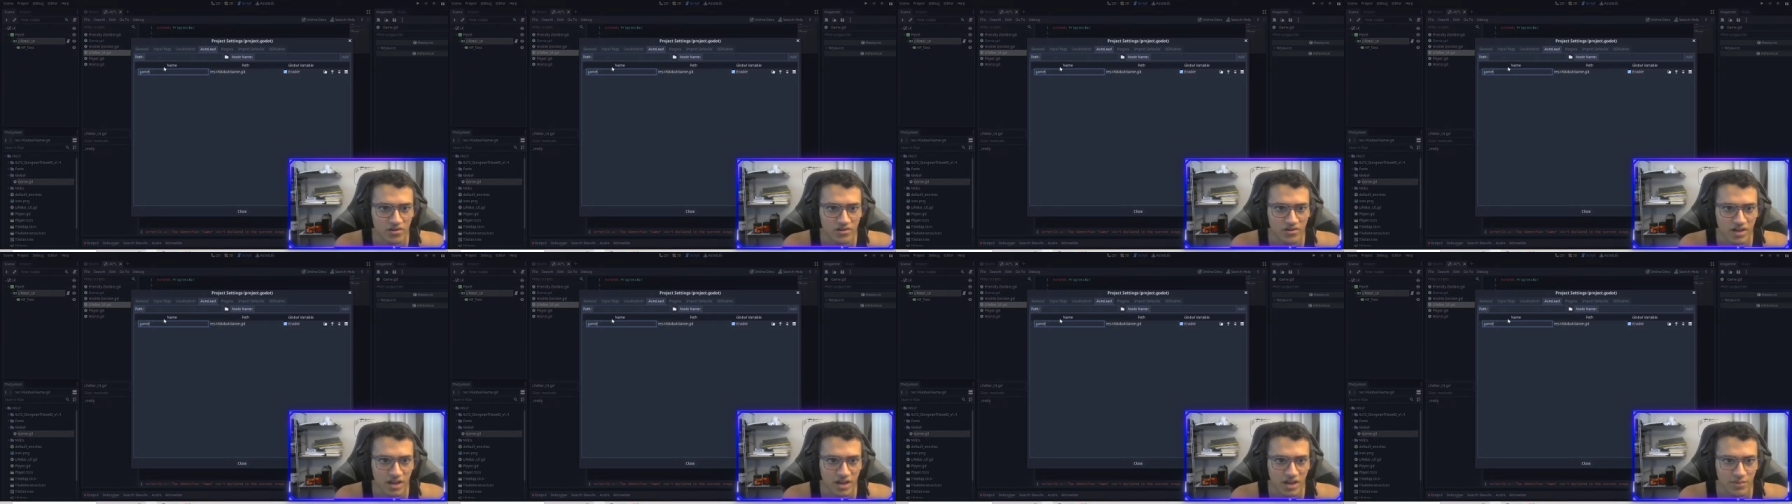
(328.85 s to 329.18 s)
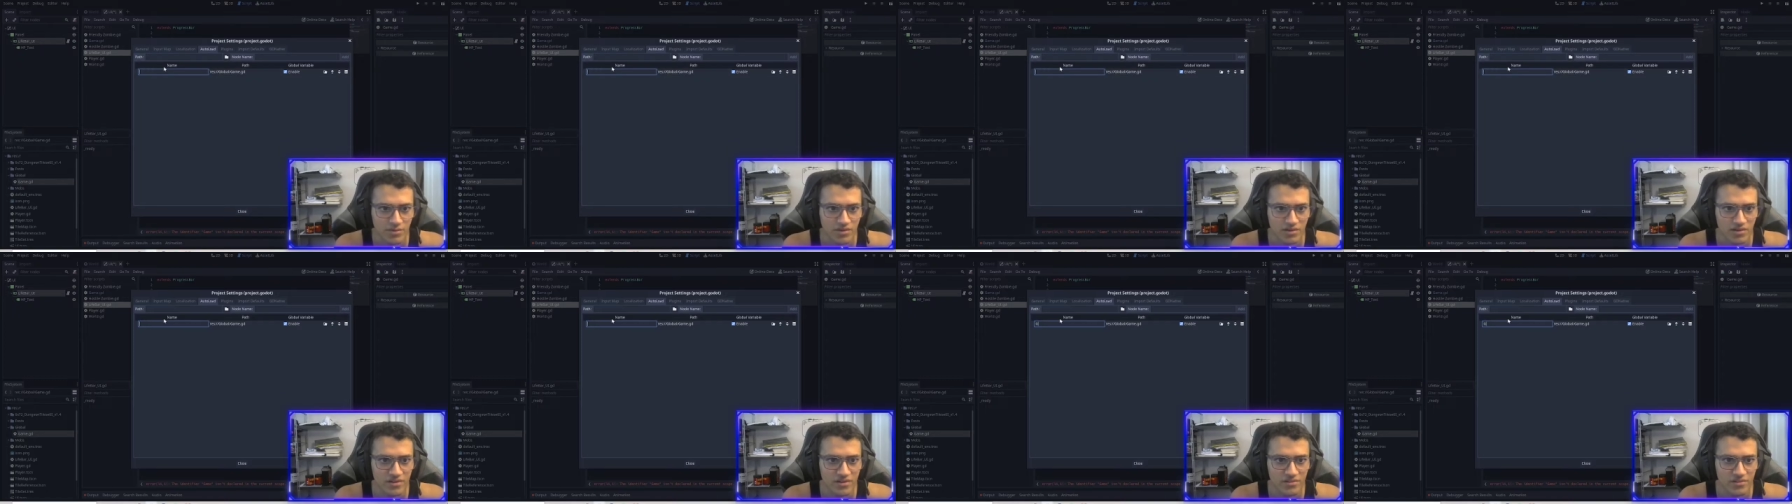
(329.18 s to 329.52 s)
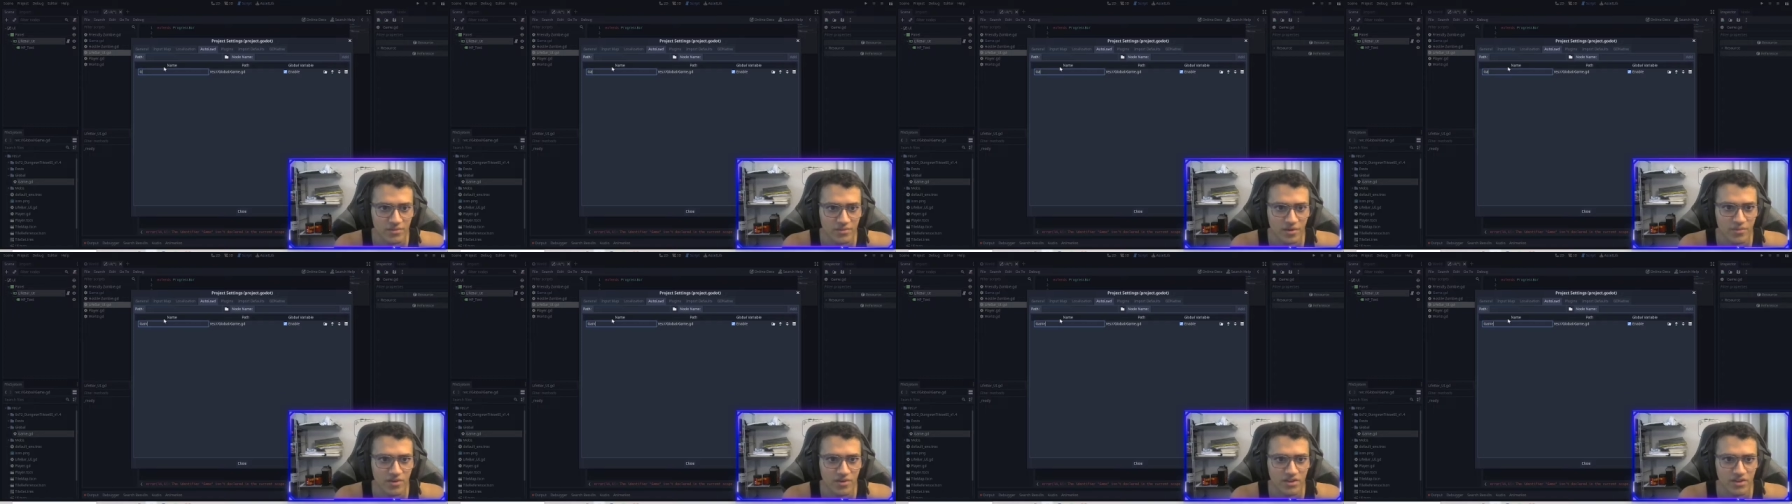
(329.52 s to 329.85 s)
capitalized,
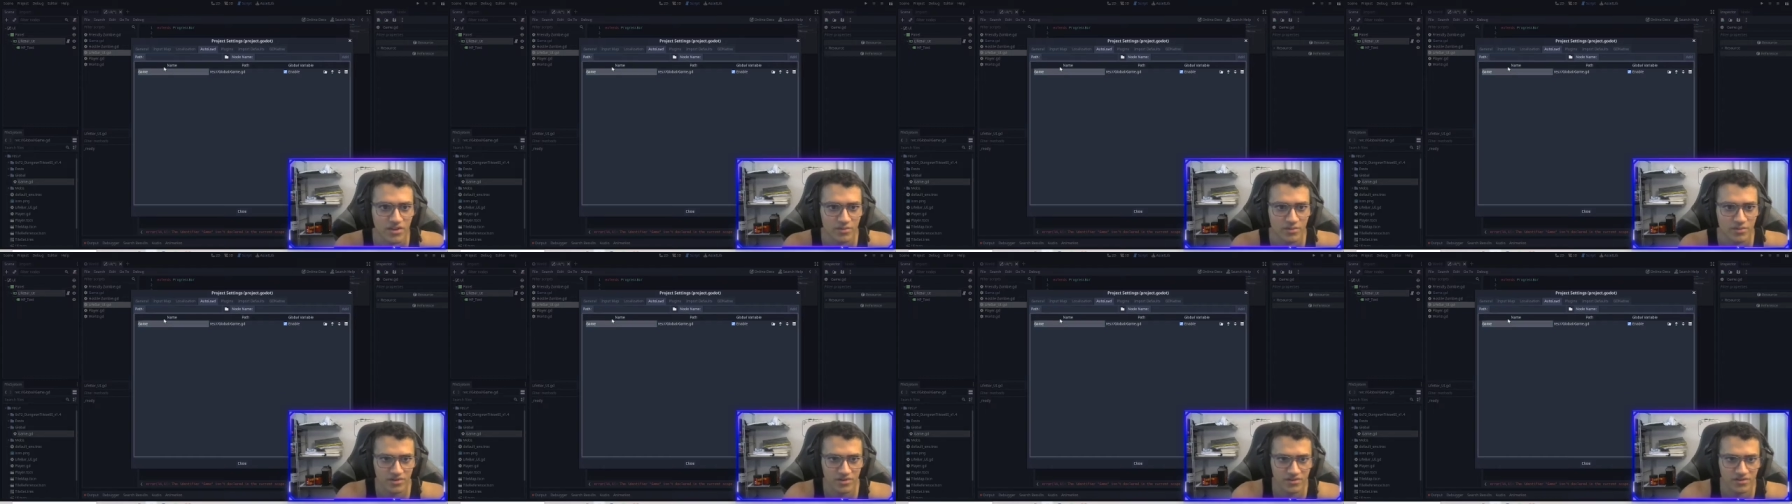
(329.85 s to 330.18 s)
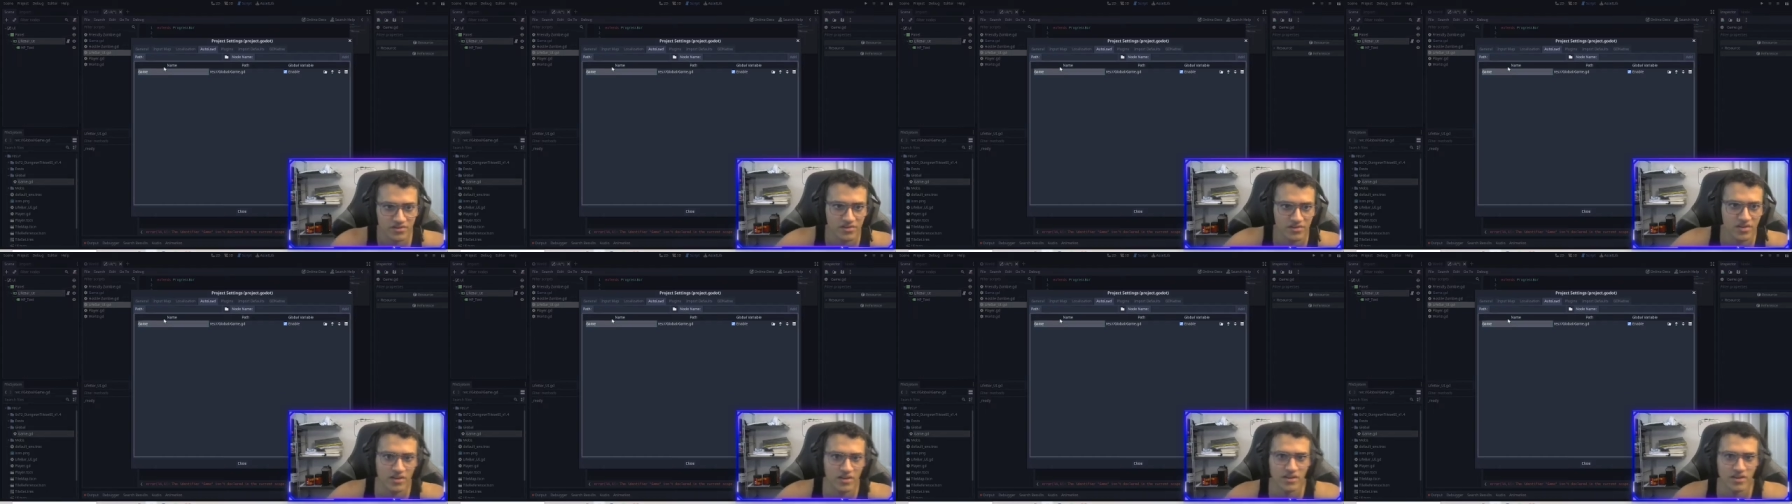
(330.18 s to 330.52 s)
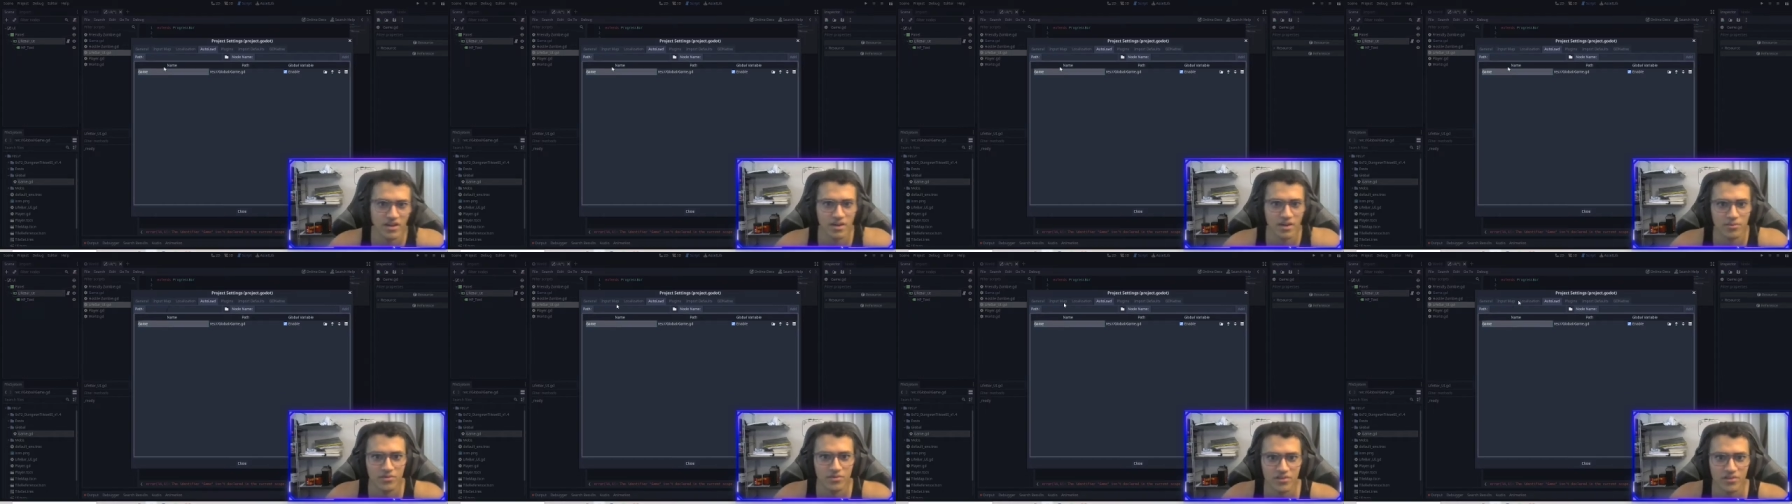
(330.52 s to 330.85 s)
but I'm going to keep it as
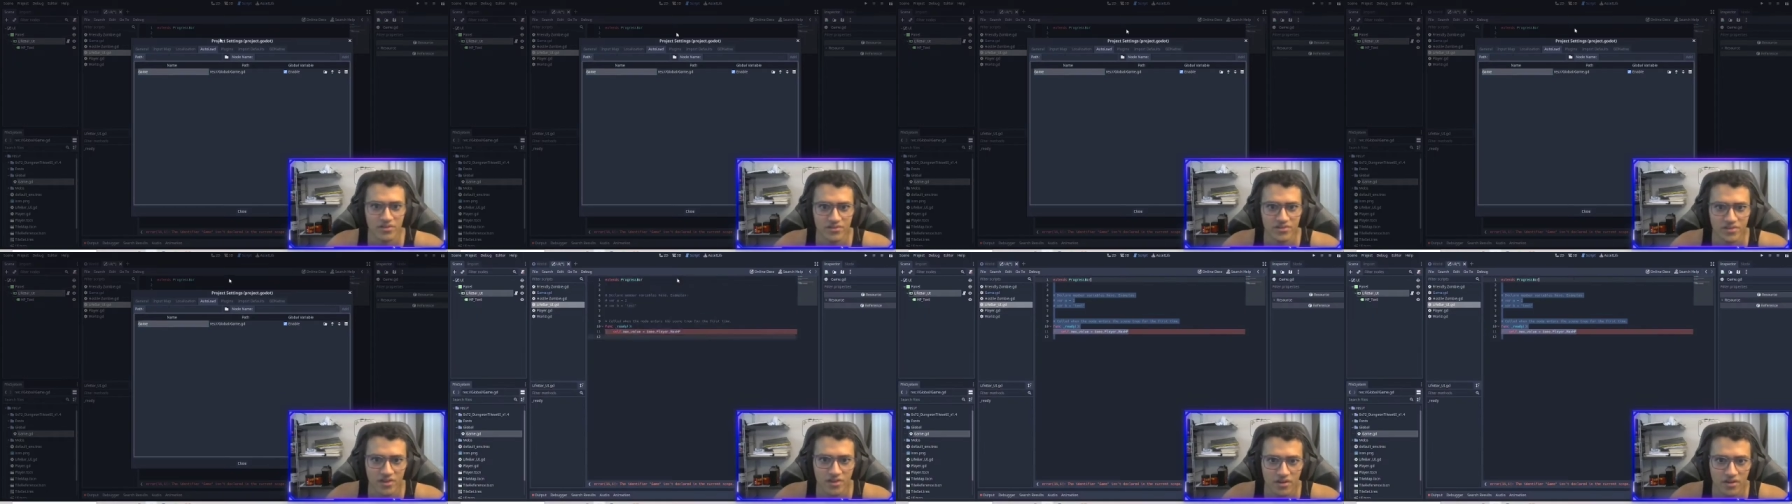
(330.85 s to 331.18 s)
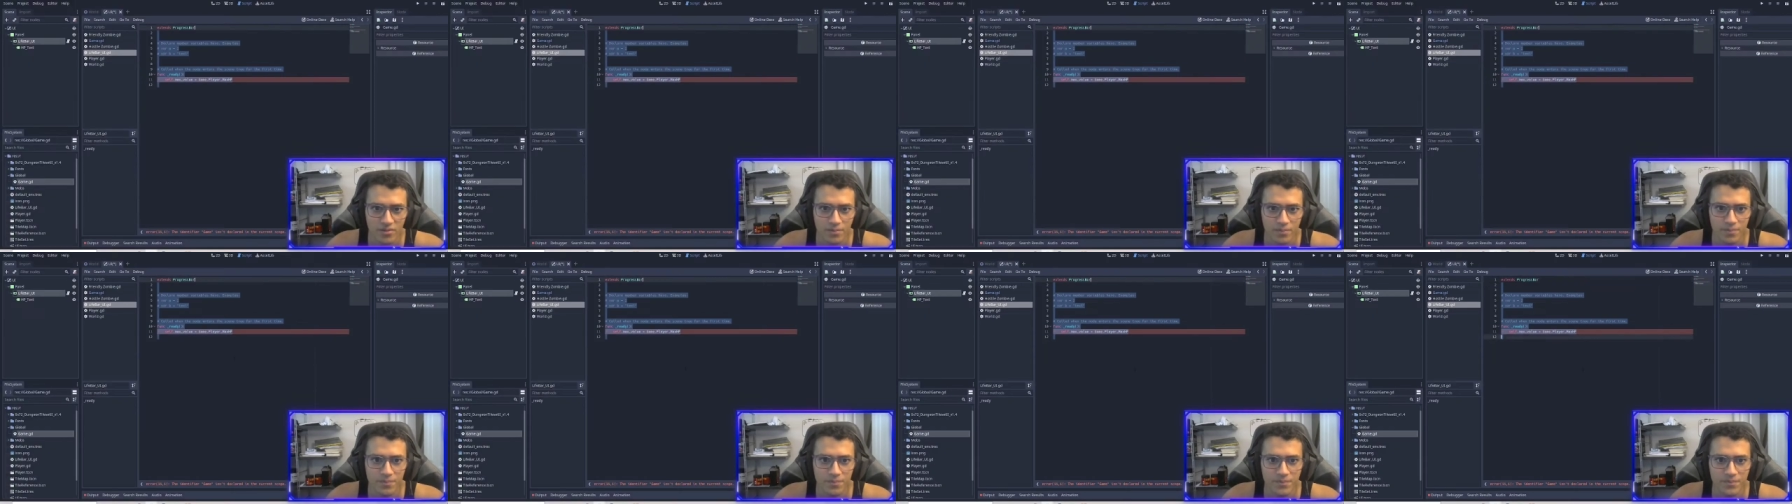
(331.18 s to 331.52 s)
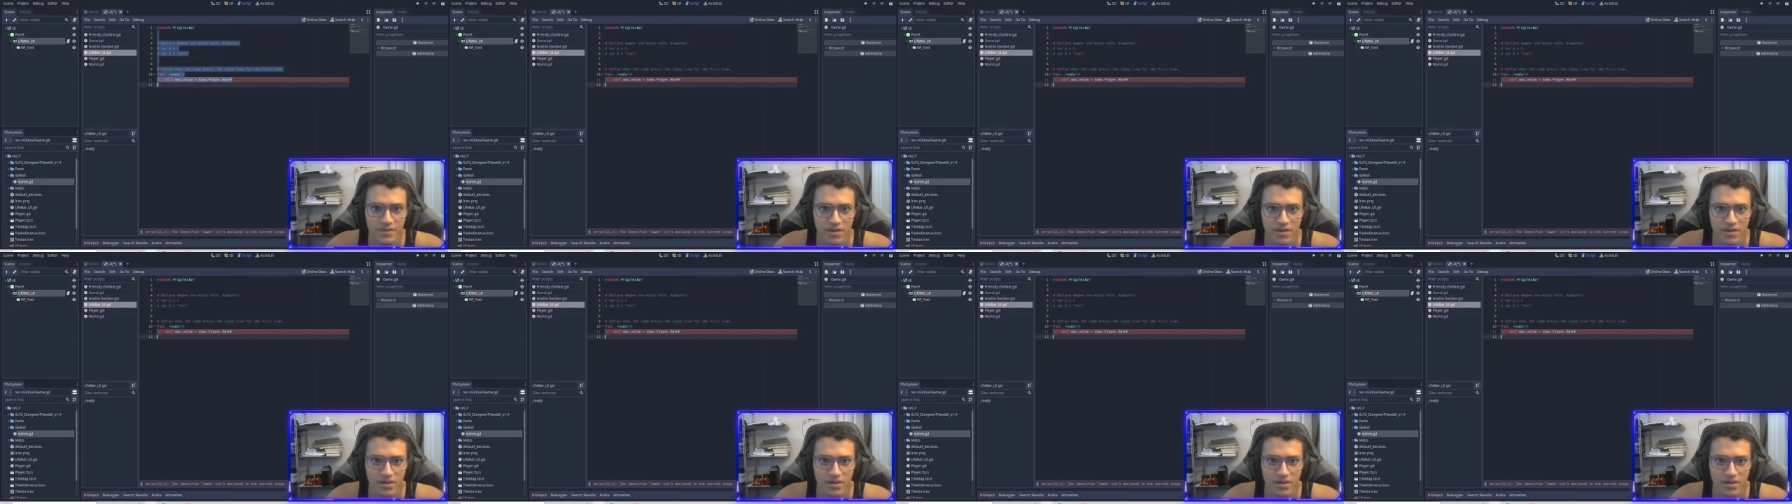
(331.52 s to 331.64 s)
capitalized game.